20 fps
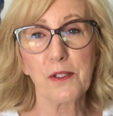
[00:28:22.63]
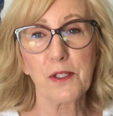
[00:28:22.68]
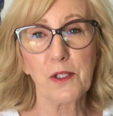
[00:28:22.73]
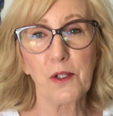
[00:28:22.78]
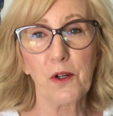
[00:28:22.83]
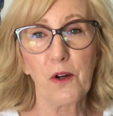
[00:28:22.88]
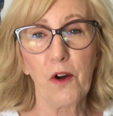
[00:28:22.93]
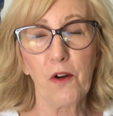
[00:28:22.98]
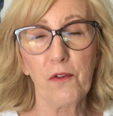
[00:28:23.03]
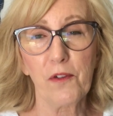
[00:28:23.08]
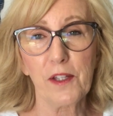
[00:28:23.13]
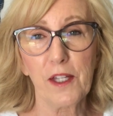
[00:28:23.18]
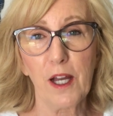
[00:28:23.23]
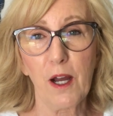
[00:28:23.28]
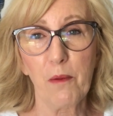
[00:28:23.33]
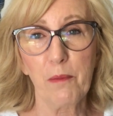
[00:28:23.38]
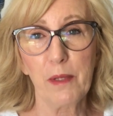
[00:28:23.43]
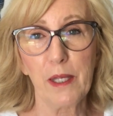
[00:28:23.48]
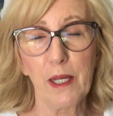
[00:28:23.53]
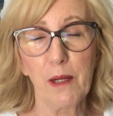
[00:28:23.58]
so hopefully
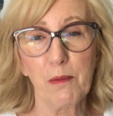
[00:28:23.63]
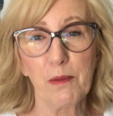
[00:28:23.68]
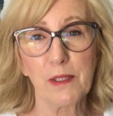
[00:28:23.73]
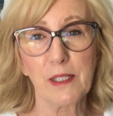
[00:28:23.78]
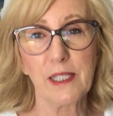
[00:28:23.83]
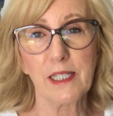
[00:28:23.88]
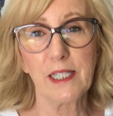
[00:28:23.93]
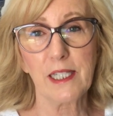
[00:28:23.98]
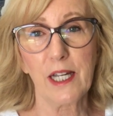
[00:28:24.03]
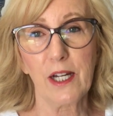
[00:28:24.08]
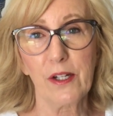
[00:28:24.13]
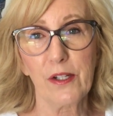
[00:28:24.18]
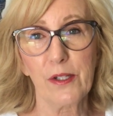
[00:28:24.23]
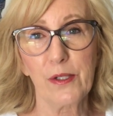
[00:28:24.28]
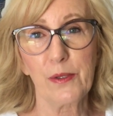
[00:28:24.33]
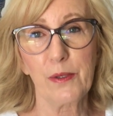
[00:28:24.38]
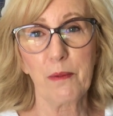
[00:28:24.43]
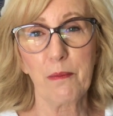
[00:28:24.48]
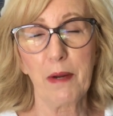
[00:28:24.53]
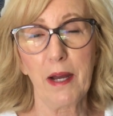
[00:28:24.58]
I'll be able to tell
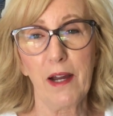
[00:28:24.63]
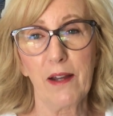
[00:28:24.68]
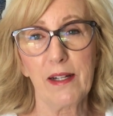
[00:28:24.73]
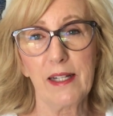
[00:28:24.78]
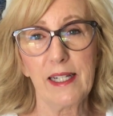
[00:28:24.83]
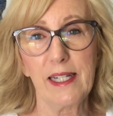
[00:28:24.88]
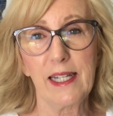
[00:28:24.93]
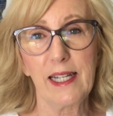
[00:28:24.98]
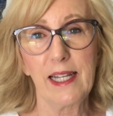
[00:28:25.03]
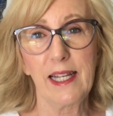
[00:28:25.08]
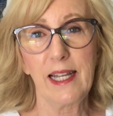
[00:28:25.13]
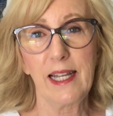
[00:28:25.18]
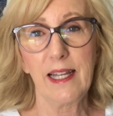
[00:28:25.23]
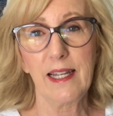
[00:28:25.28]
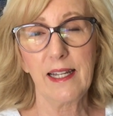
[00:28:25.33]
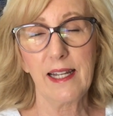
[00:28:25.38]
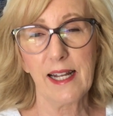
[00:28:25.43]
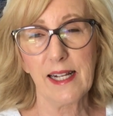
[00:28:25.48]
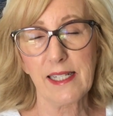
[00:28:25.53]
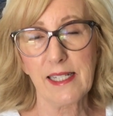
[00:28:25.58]
you about it
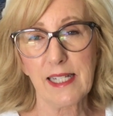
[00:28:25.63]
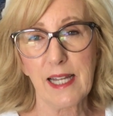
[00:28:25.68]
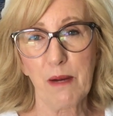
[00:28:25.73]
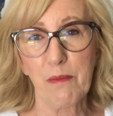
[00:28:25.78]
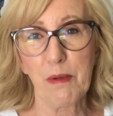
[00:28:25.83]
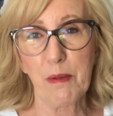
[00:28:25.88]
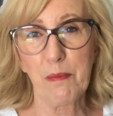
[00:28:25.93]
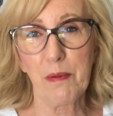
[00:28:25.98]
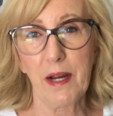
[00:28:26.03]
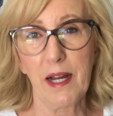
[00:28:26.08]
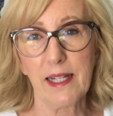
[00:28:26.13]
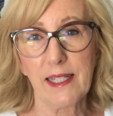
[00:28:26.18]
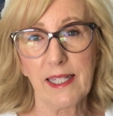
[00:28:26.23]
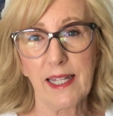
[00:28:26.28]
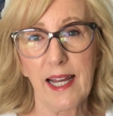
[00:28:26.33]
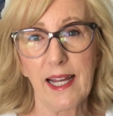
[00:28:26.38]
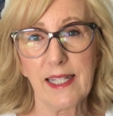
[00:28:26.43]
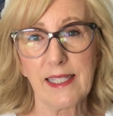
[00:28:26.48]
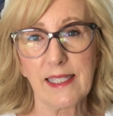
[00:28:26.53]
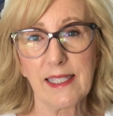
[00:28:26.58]
next time we
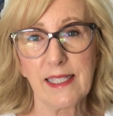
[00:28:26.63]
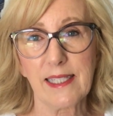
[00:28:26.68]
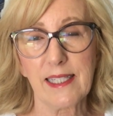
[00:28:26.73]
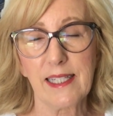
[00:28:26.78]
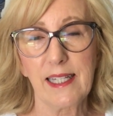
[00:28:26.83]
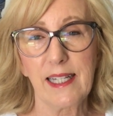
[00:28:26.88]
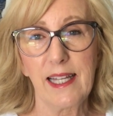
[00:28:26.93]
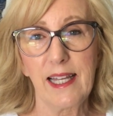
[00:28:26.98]
podcast.